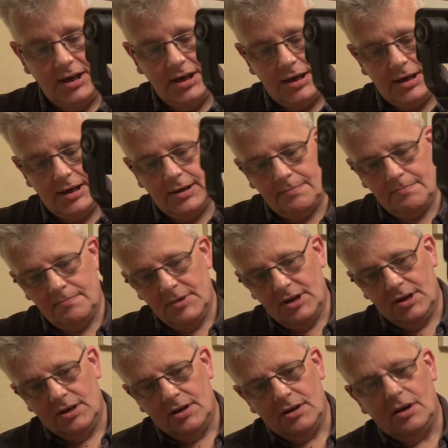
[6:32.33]
I
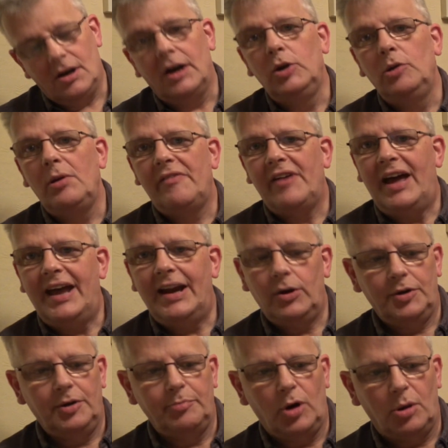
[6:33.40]
normally have a handle
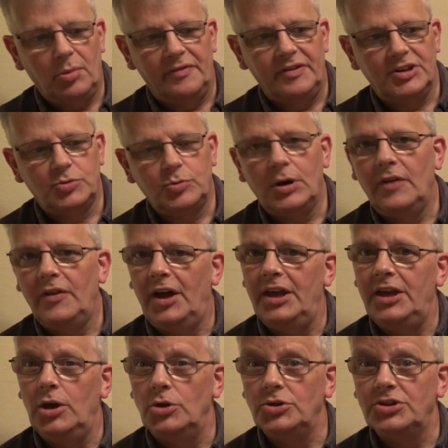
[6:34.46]
on the bottom of it as well that I
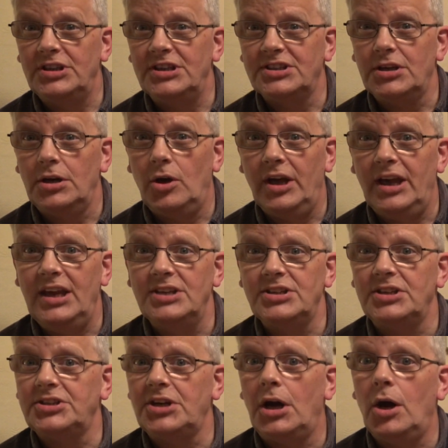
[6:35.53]
use because it's a lot easier
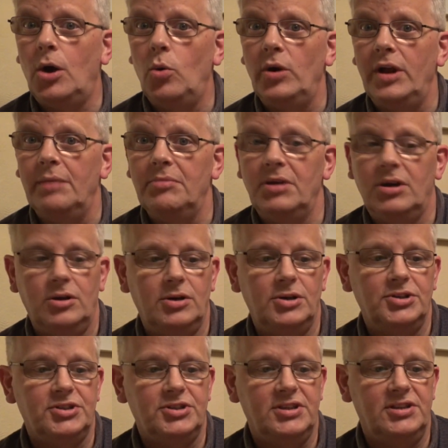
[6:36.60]
to hold it,
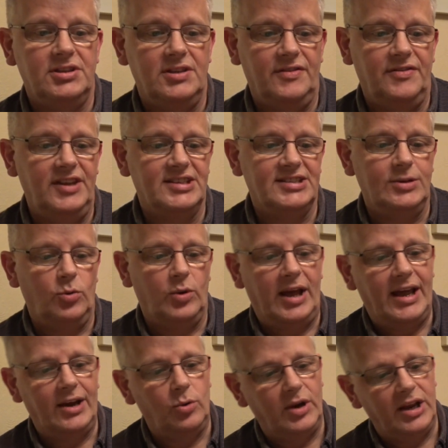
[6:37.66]
because this little
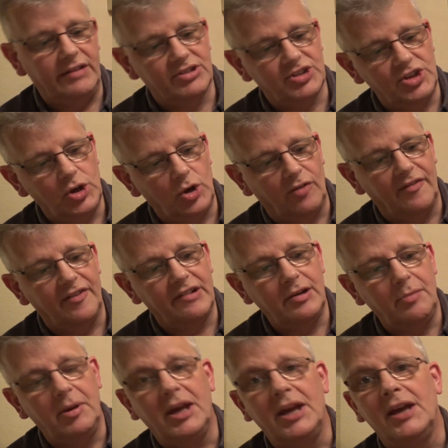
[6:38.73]
handle here is not very
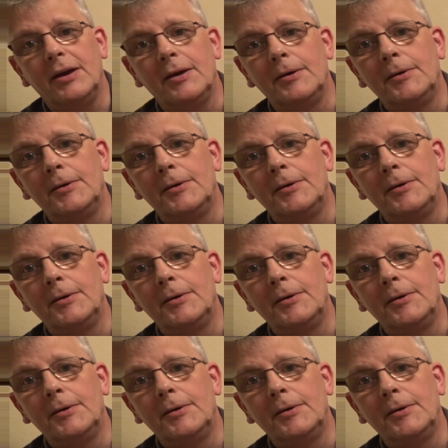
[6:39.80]
big.